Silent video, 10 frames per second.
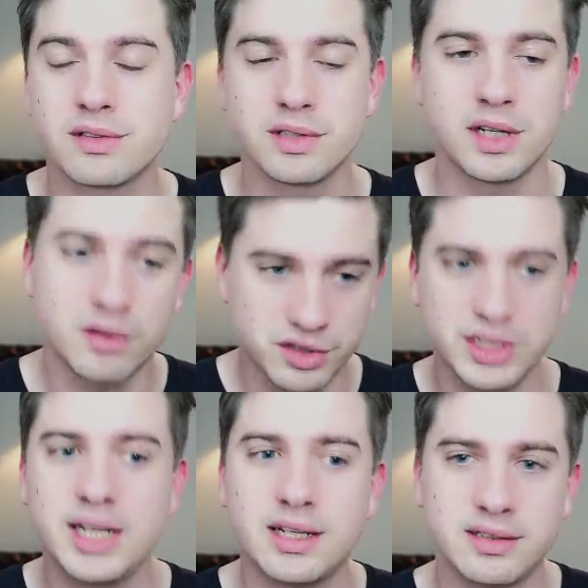you know,
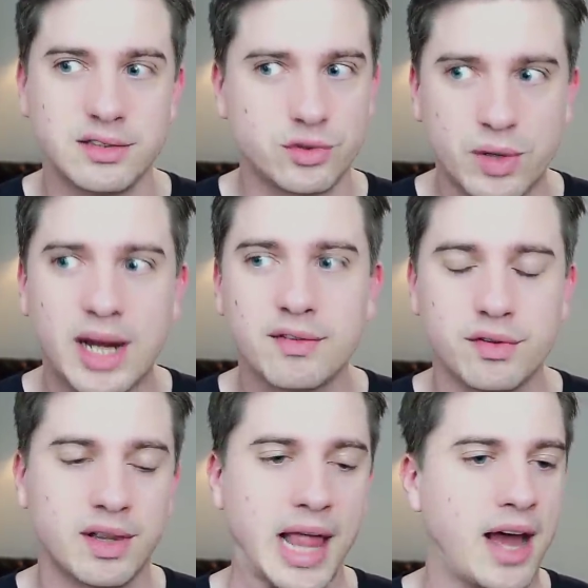seen as his
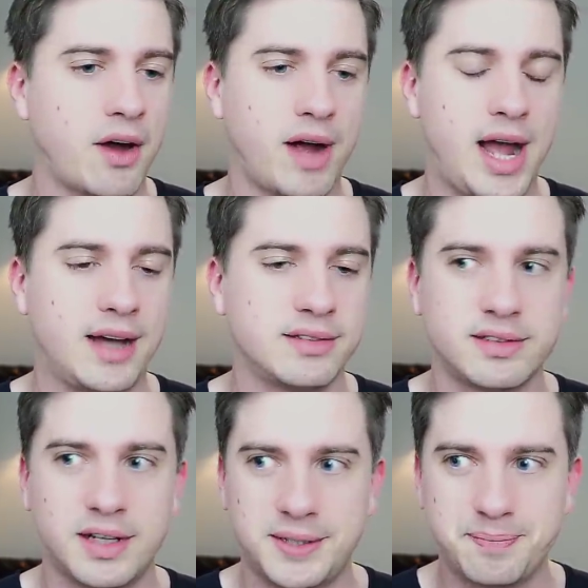rival now,
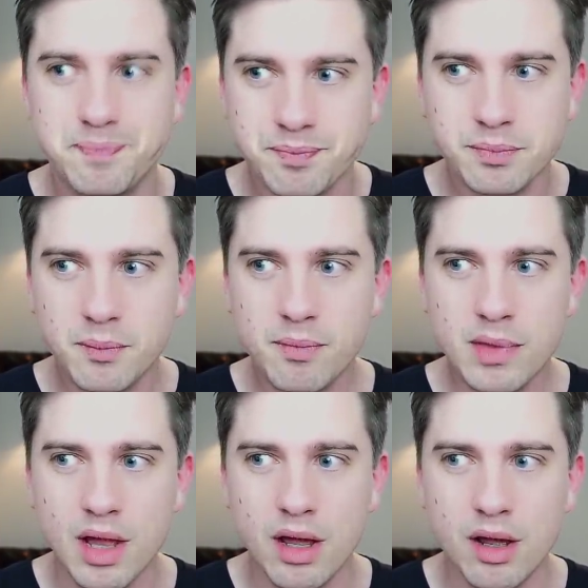and
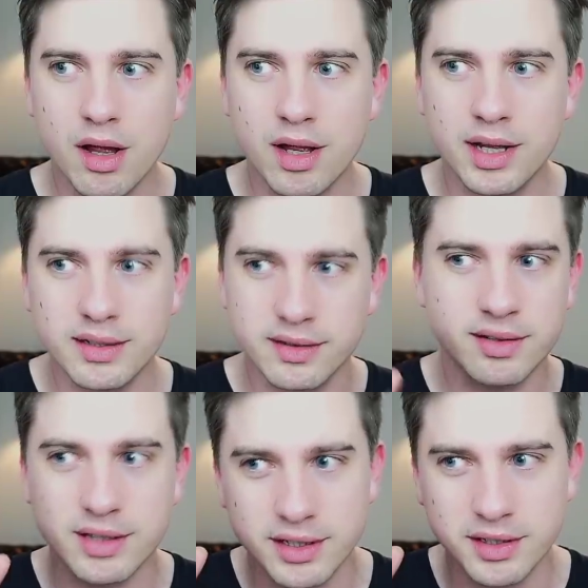
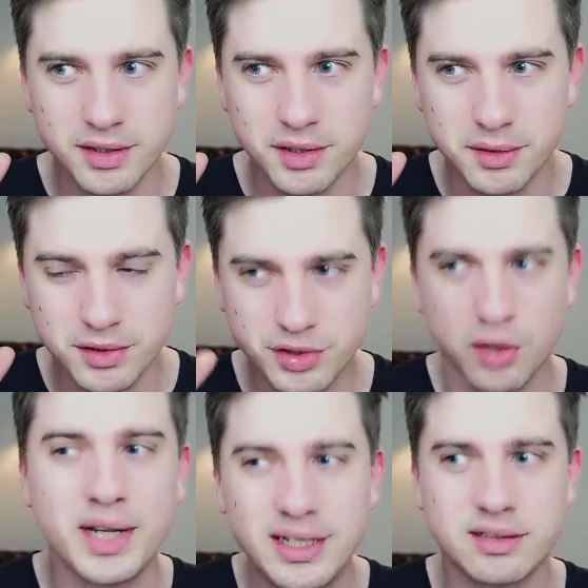it's you
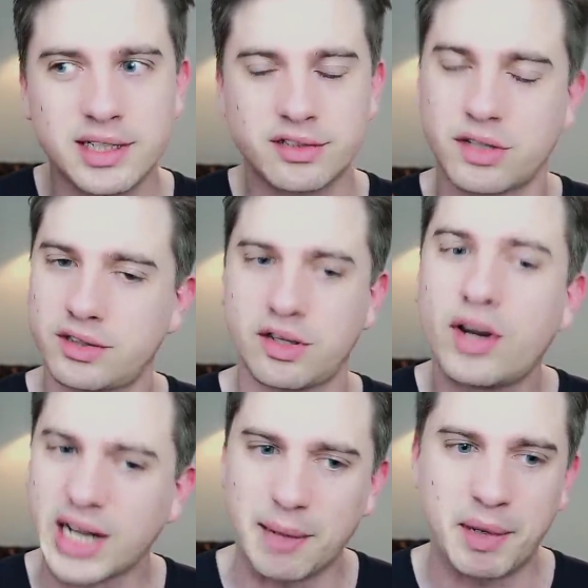so easily start
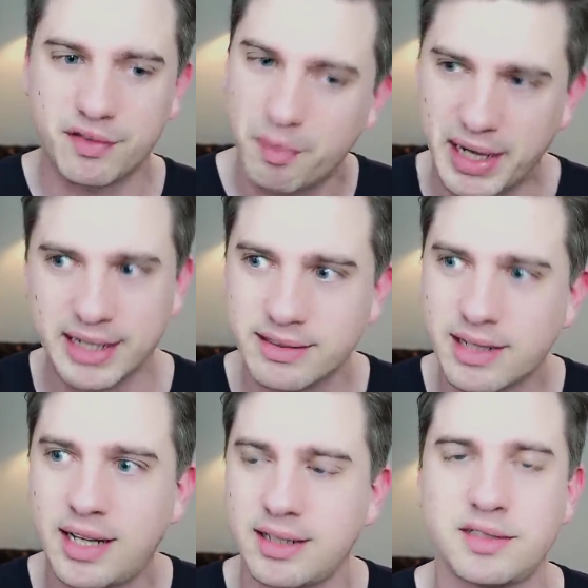talking about the
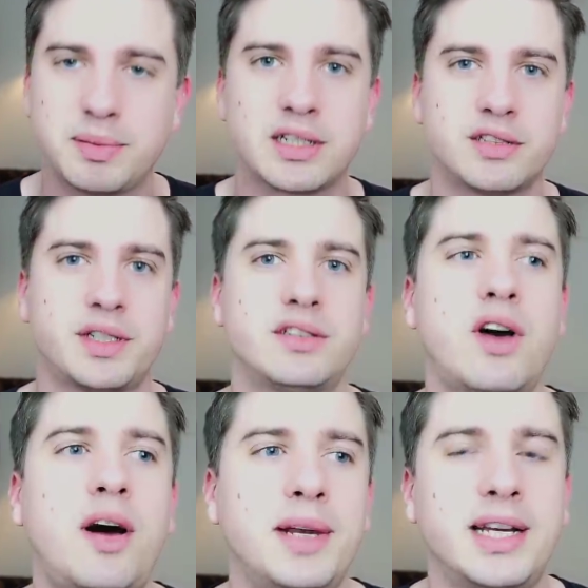Pakistanis because they're
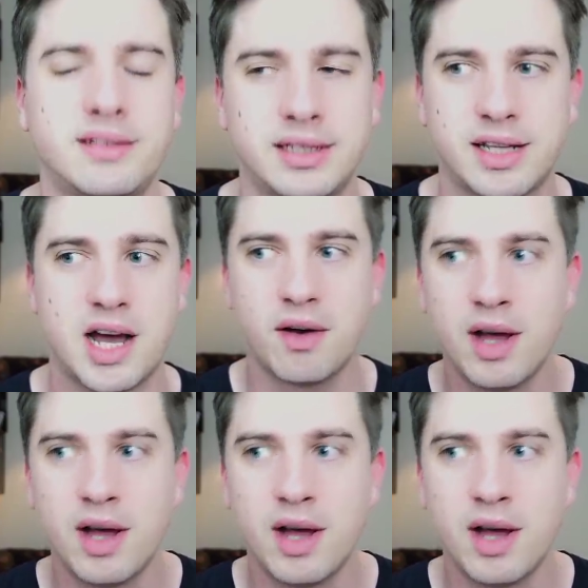dominating now.